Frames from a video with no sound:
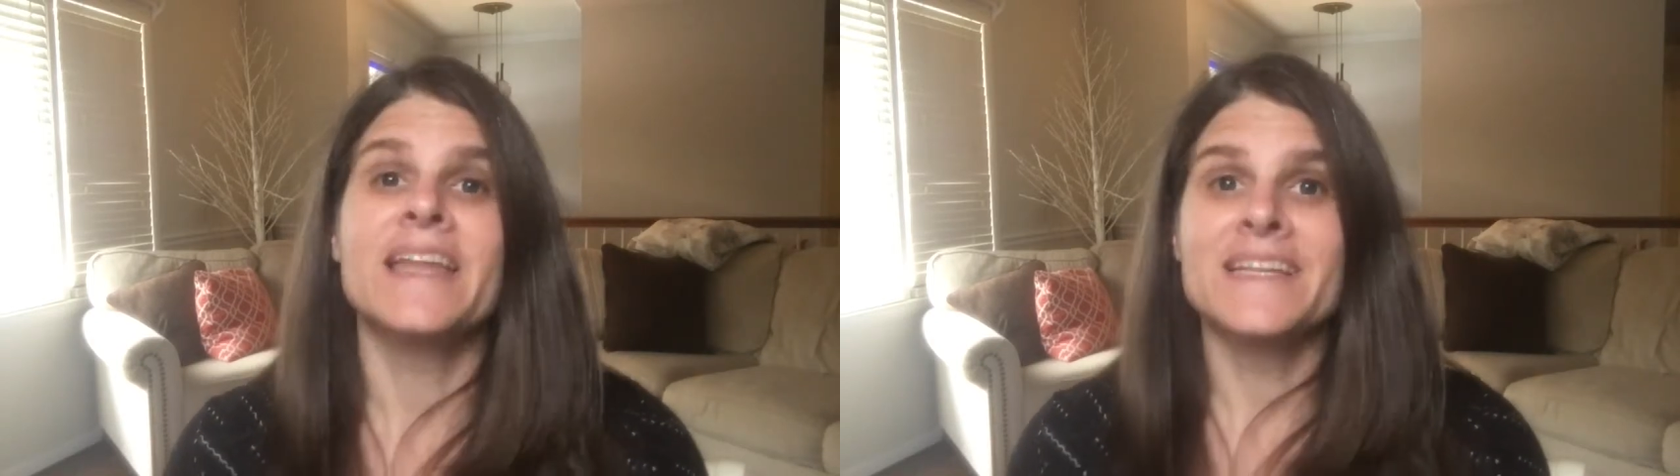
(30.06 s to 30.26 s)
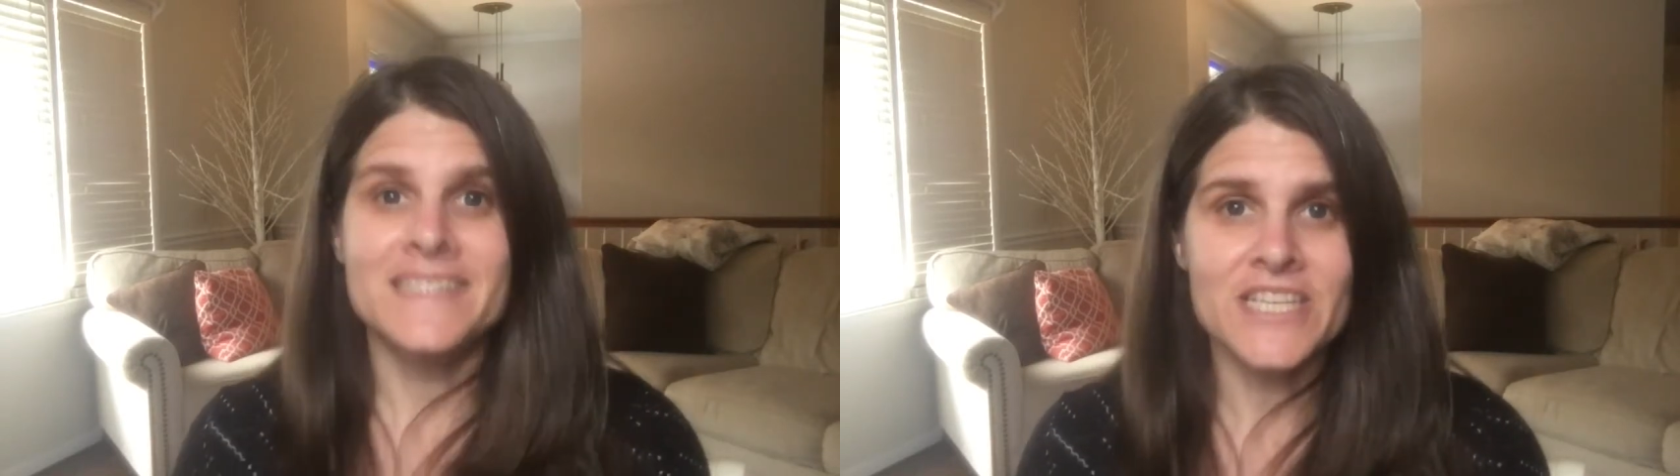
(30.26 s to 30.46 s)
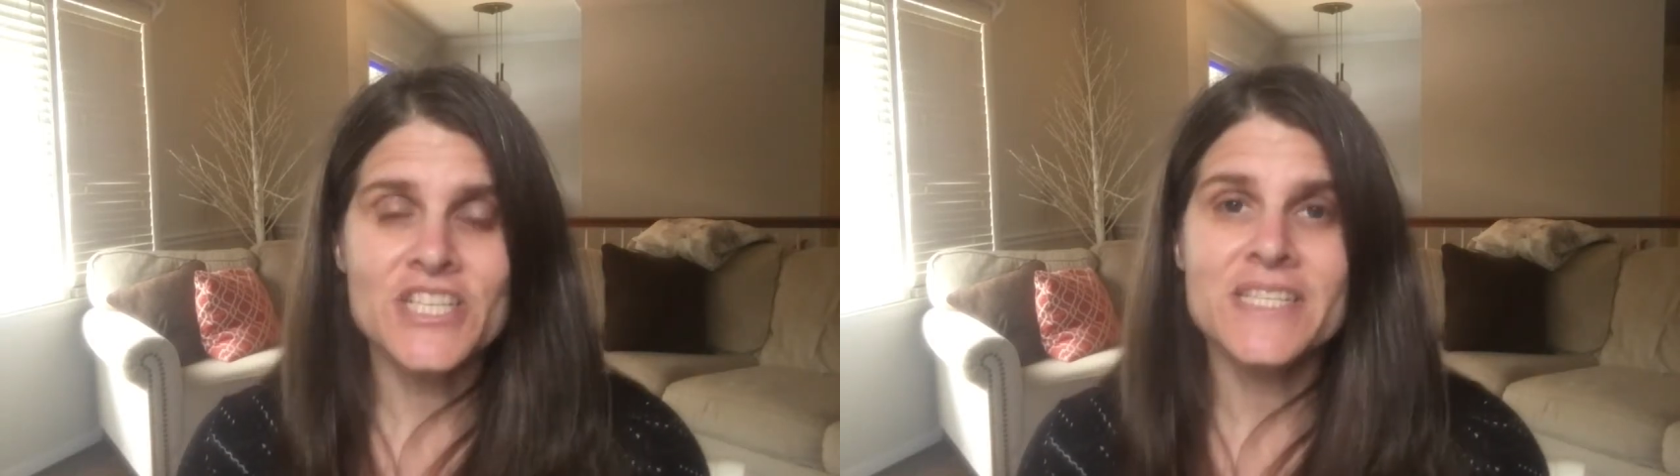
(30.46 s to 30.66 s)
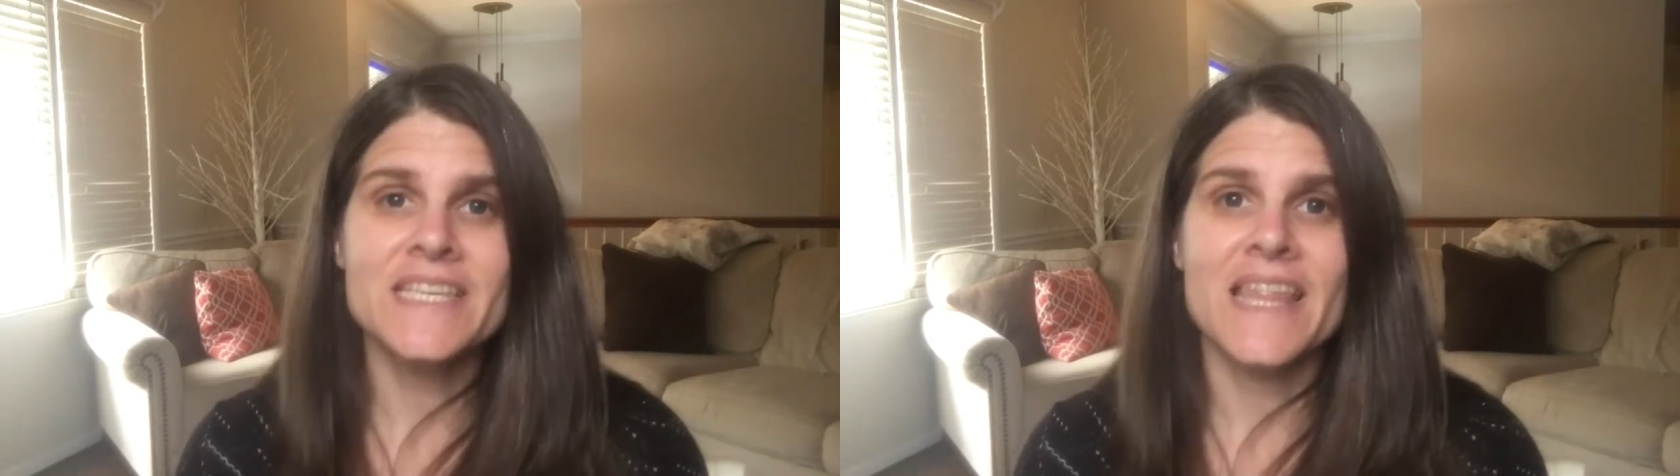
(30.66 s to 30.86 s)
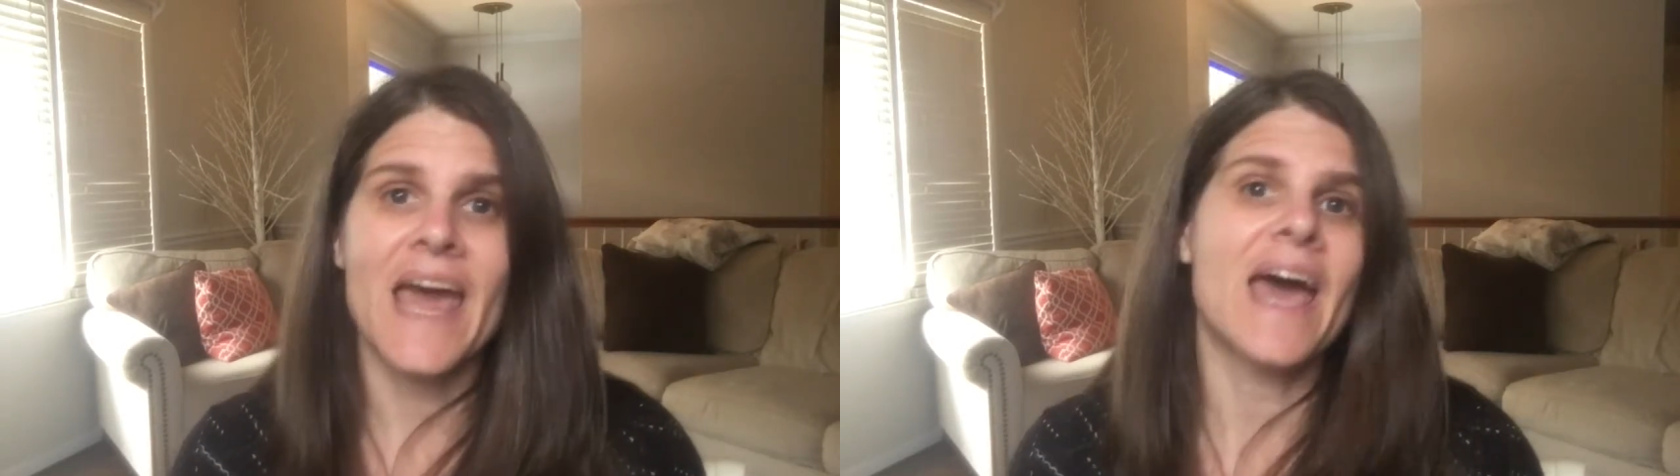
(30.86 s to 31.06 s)
In addition addition
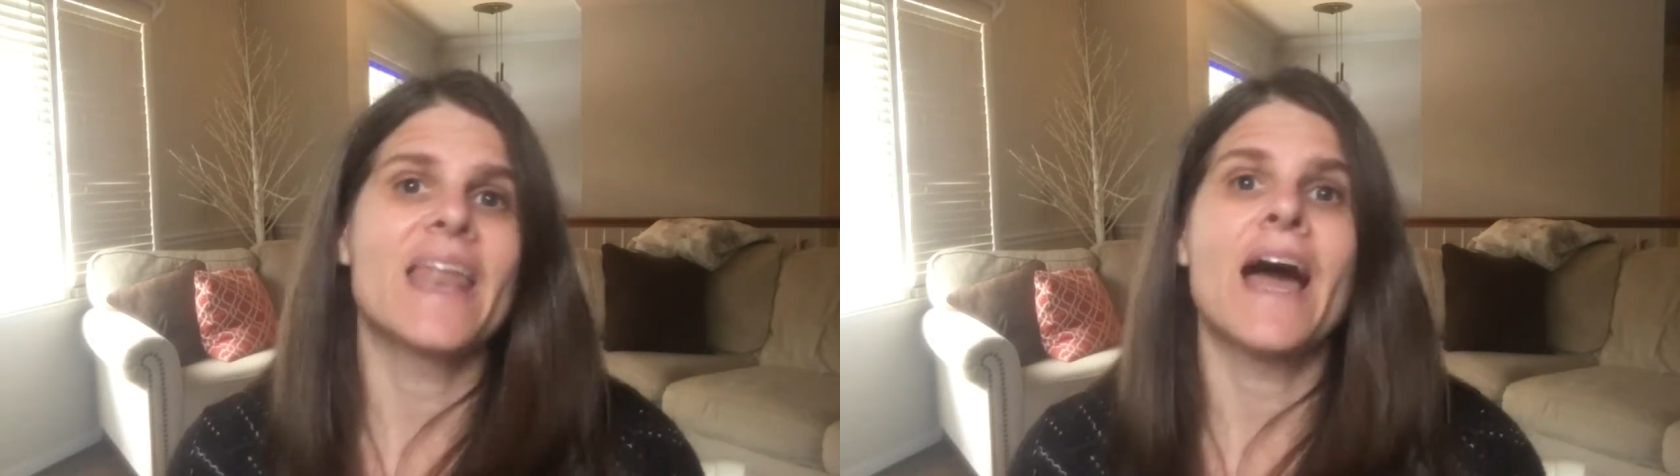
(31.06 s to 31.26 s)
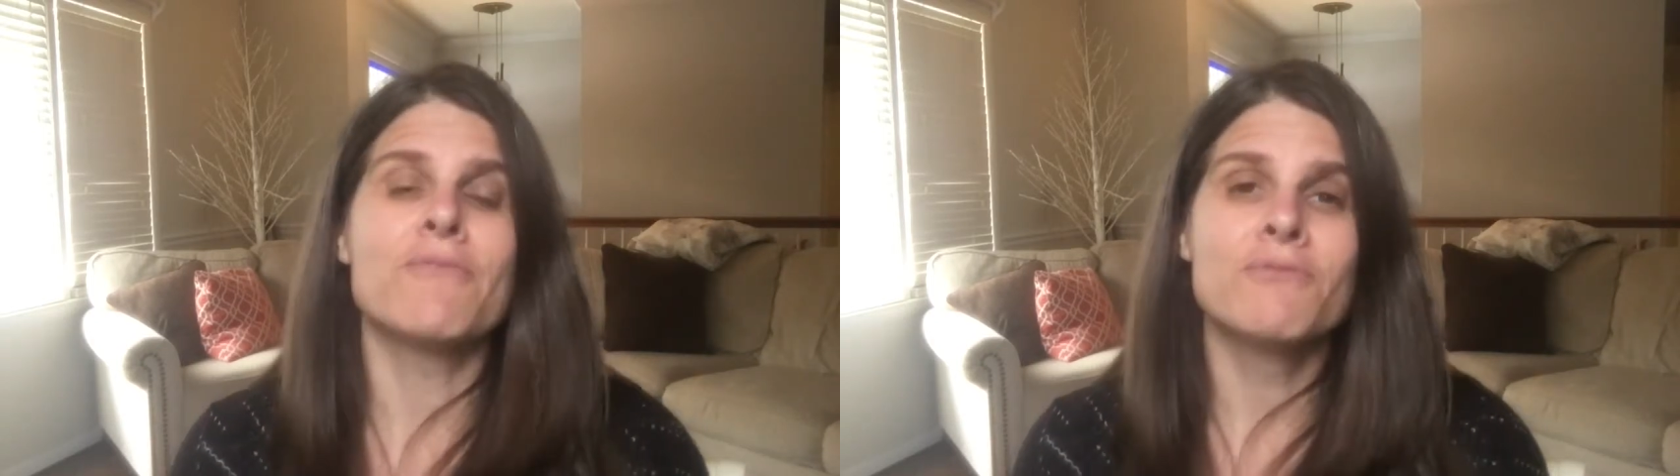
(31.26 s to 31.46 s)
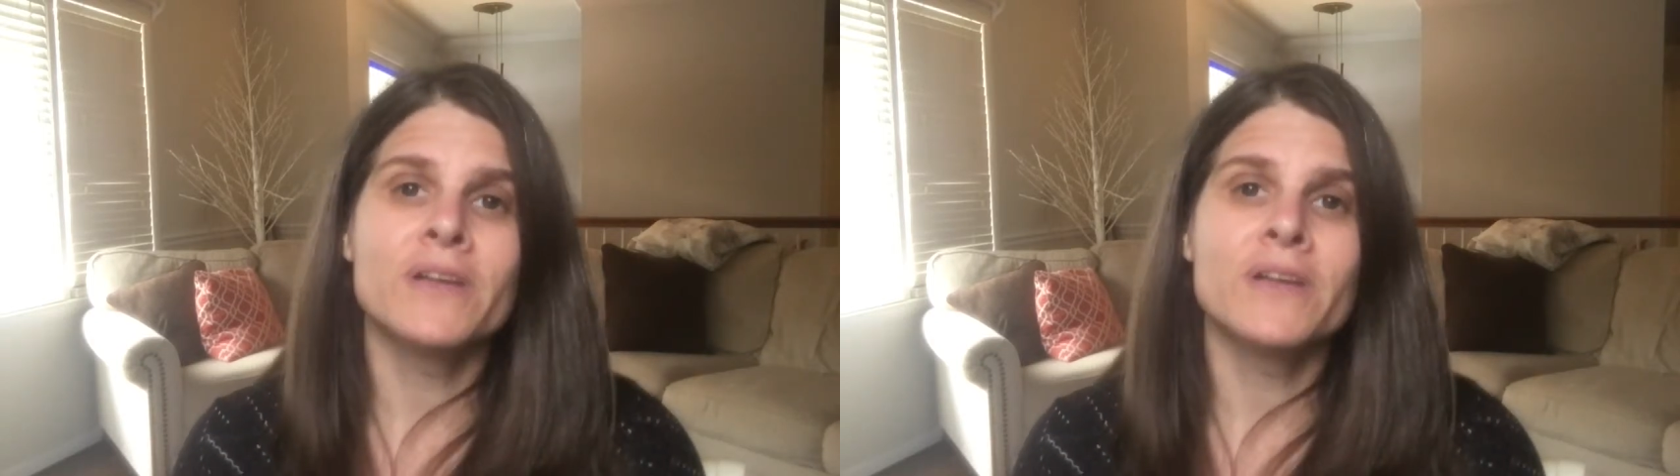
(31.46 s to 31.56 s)
to that, I